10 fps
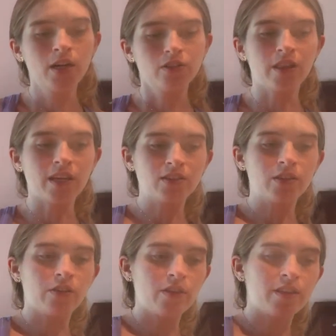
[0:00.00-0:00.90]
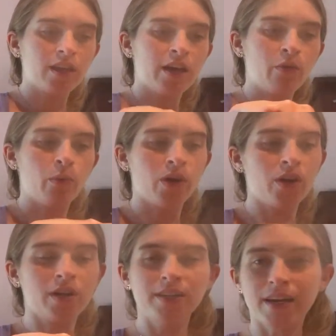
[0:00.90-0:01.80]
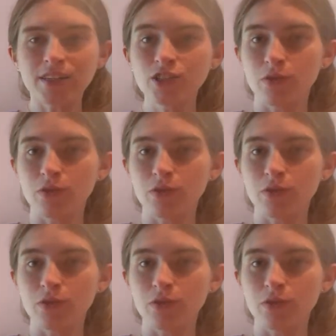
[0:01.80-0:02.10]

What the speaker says: So that's another thing where, yes,